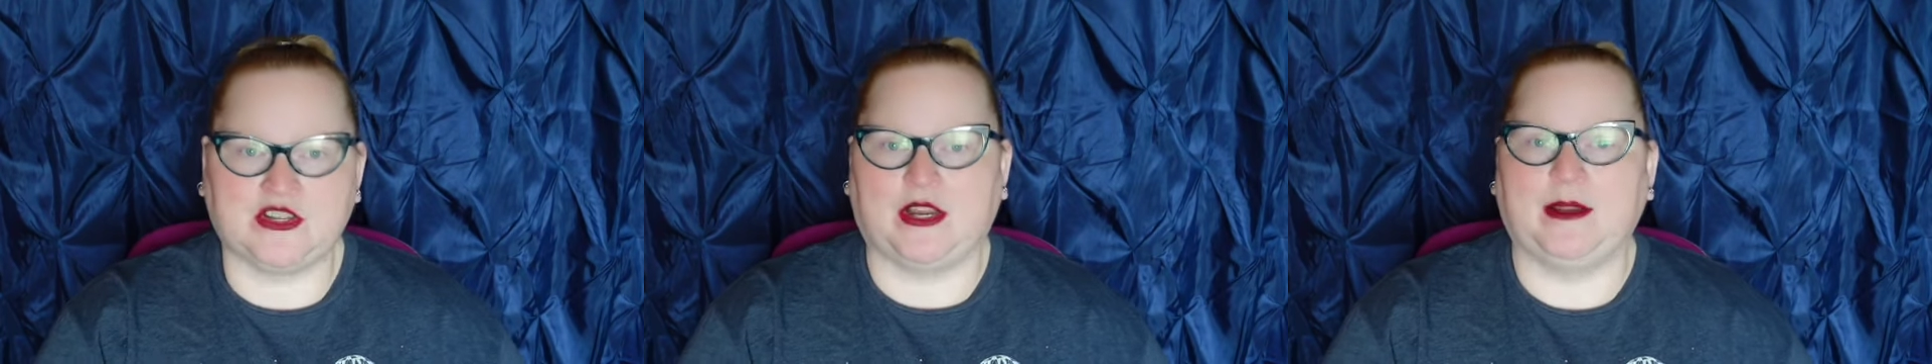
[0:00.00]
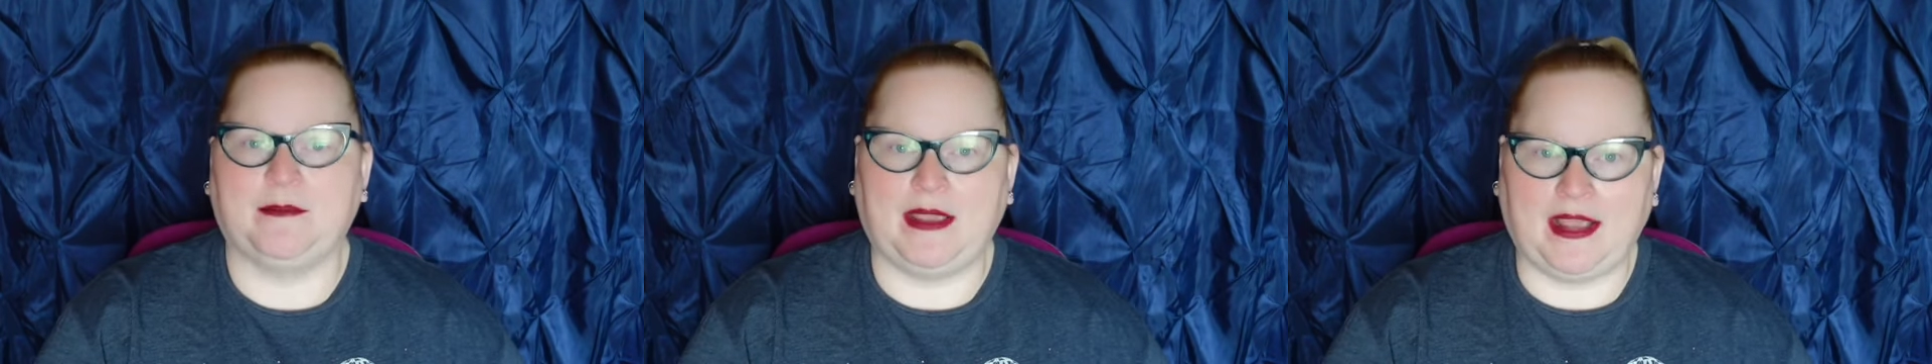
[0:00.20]

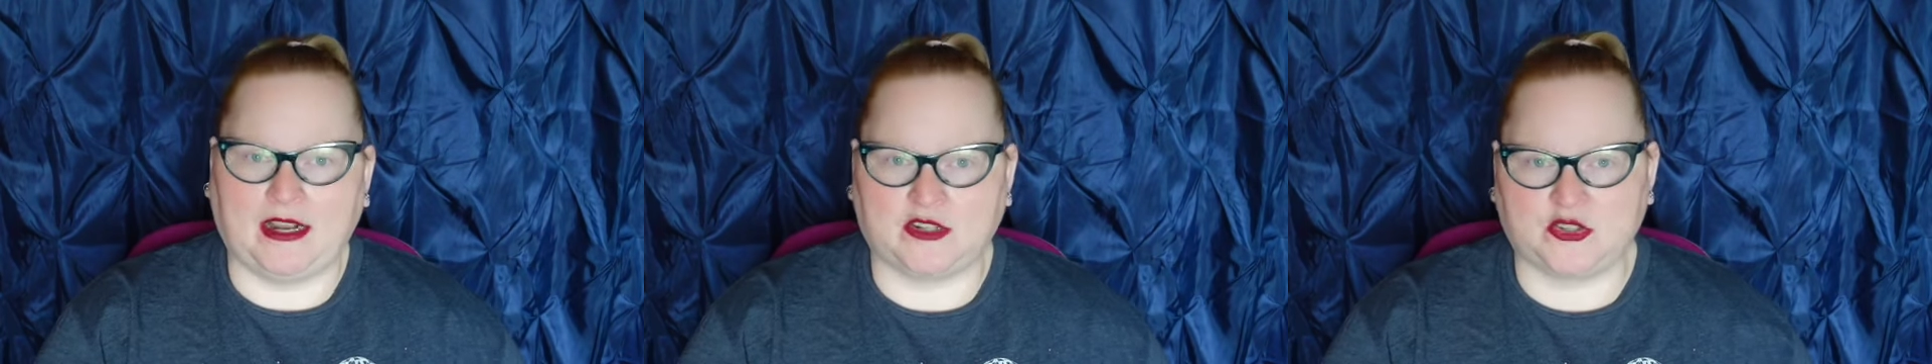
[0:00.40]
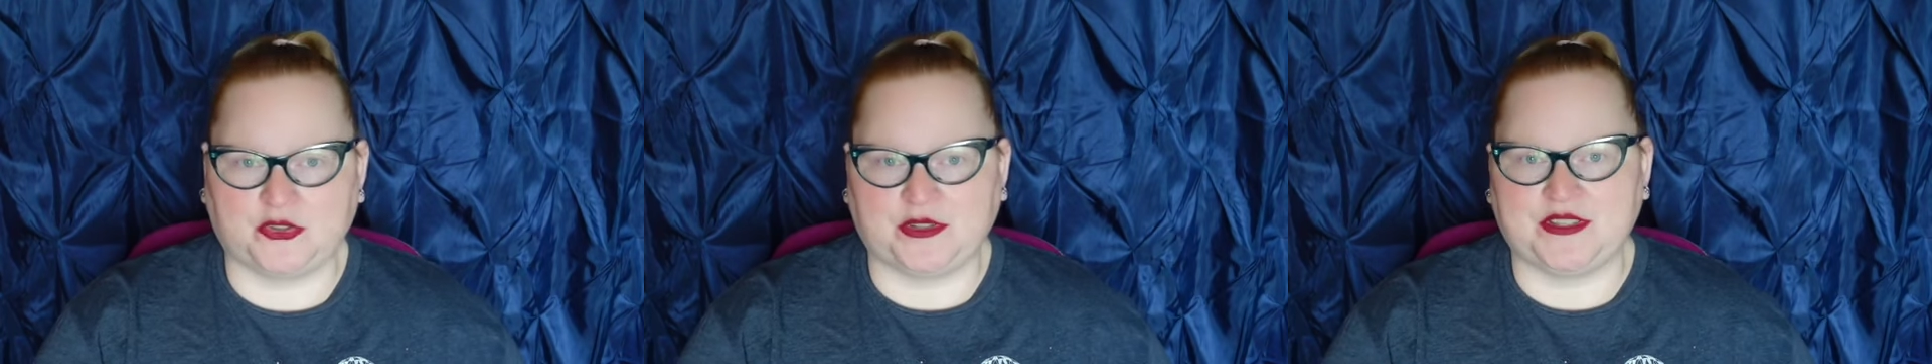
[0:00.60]
I'm
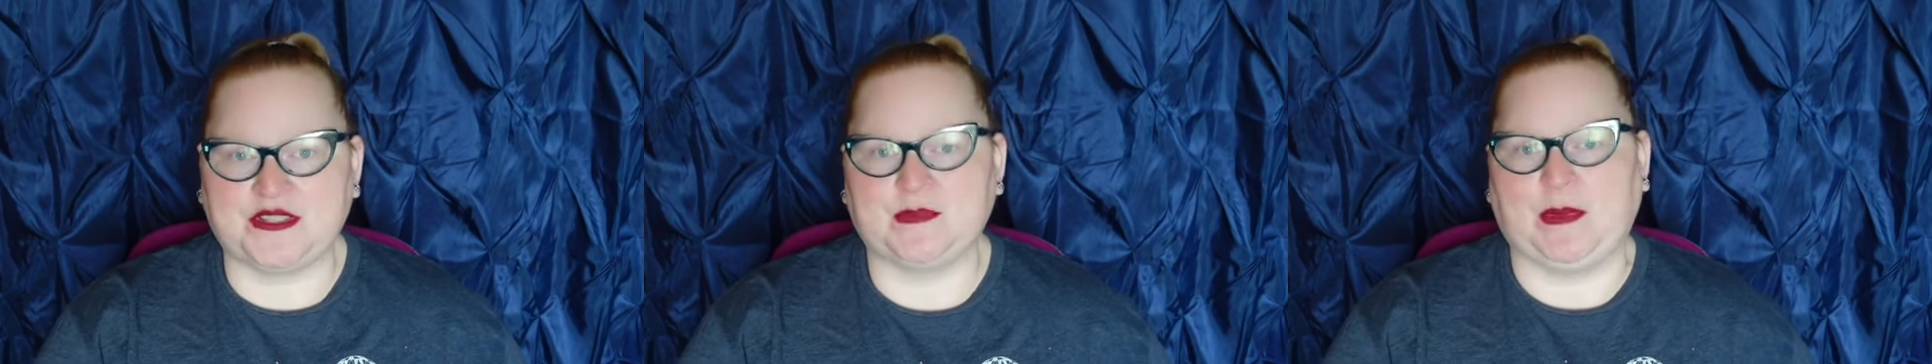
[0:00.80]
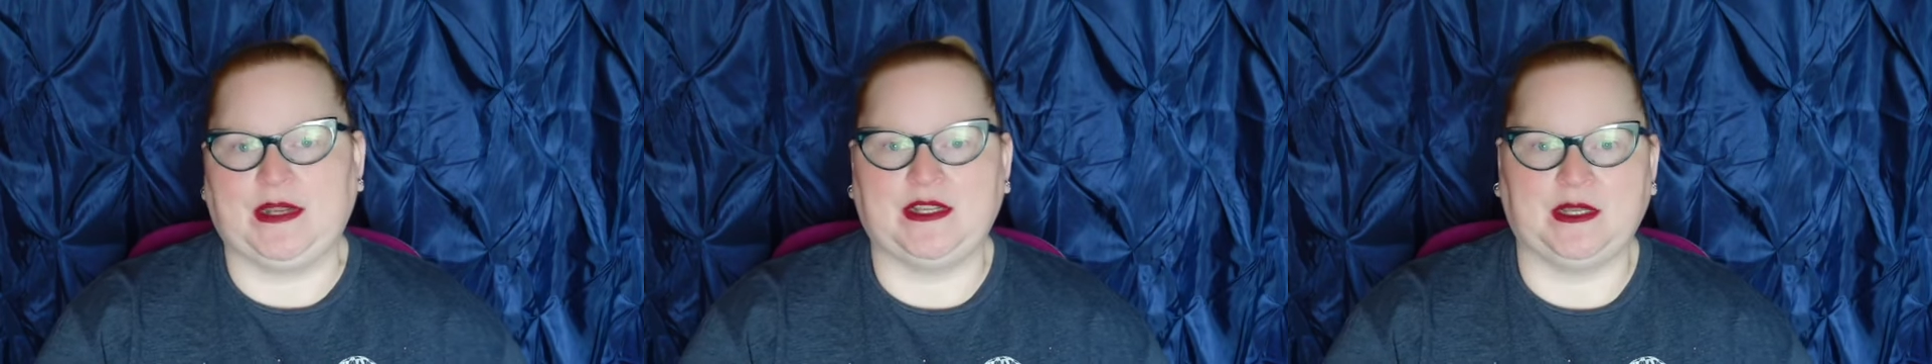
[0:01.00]
actually
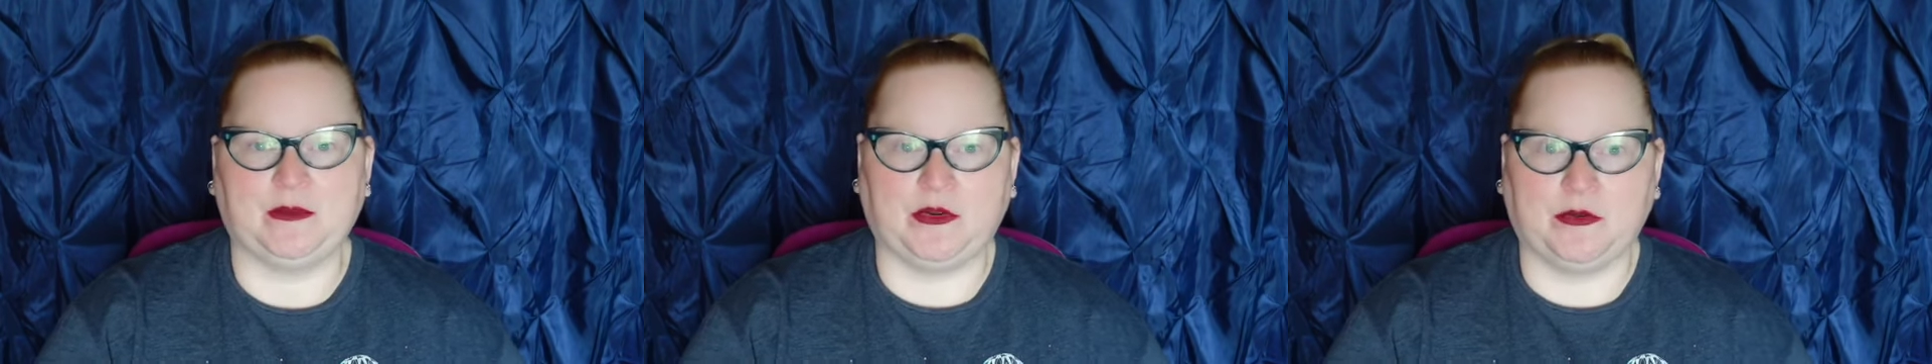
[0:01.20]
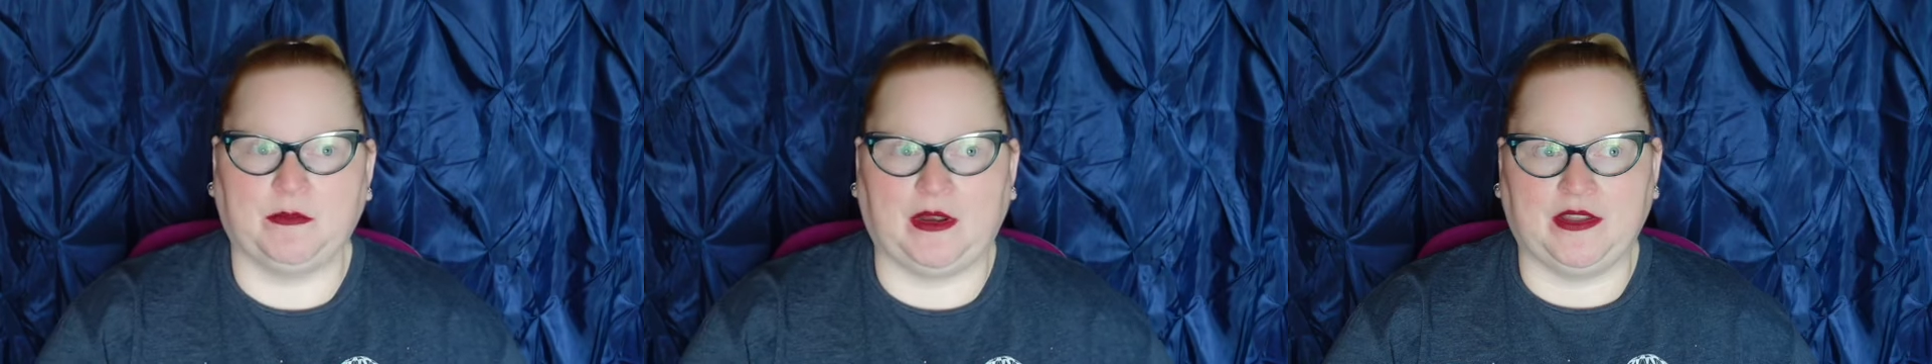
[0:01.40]
spending
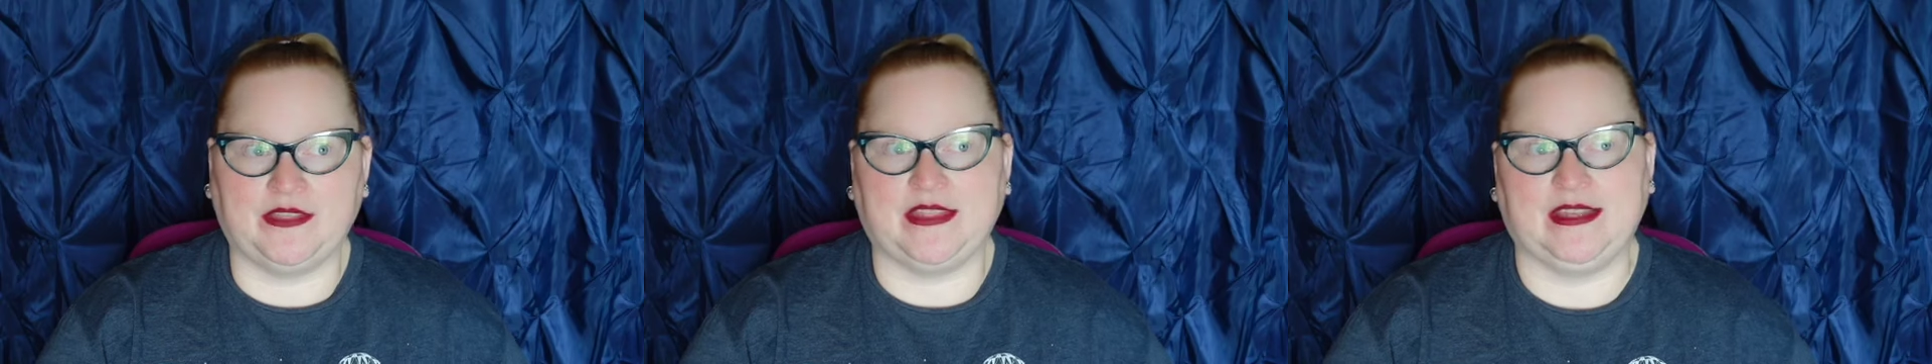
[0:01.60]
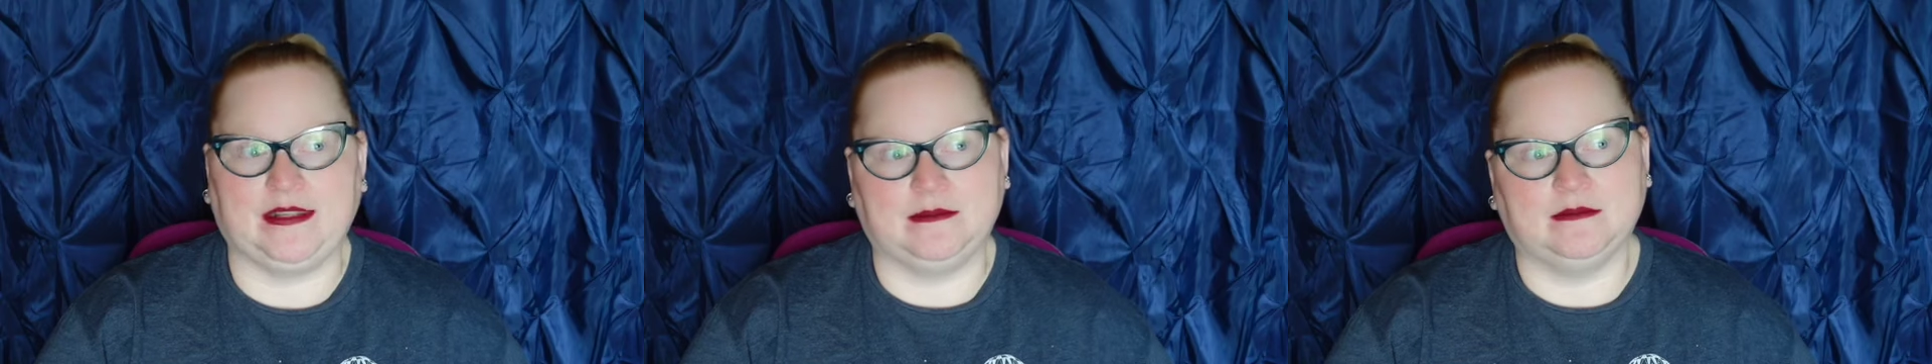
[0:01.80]
per month
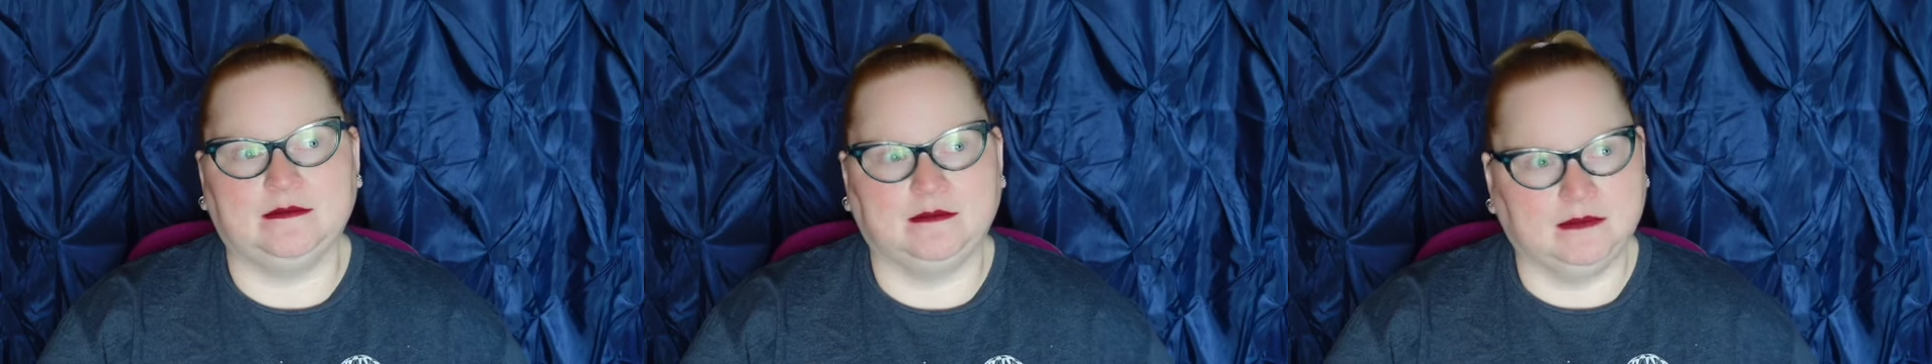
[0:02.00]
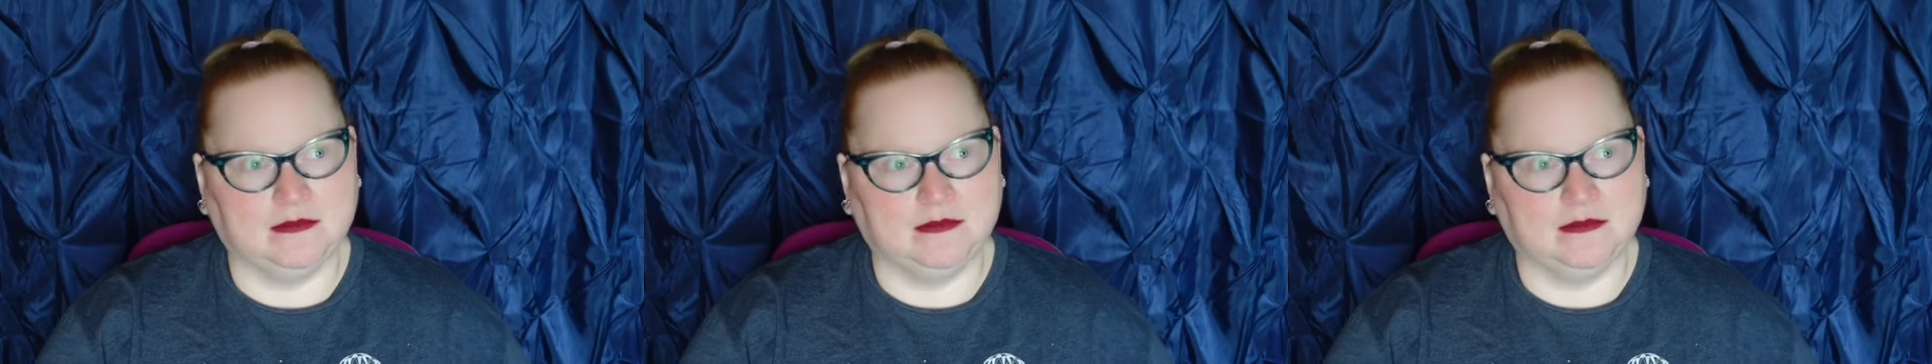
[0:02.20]
and